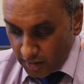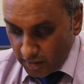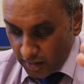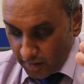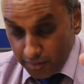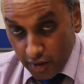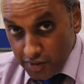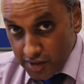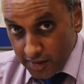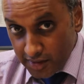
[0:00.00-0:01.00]

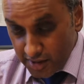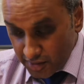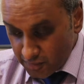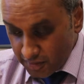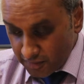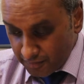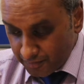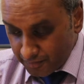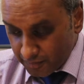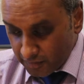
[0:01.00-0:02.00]
motor assessment,
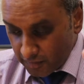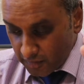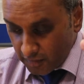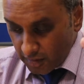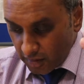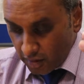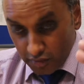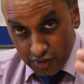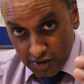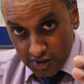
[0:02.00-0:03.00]

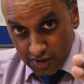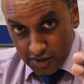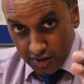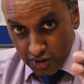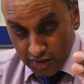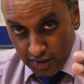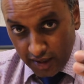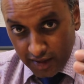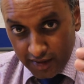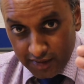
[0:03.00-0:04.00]
altered sensation
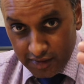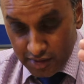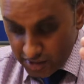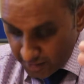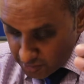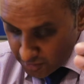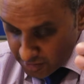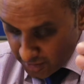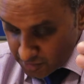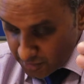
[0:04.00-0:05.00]
and sensory
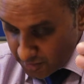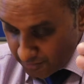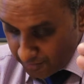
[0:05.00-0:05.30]
assessment.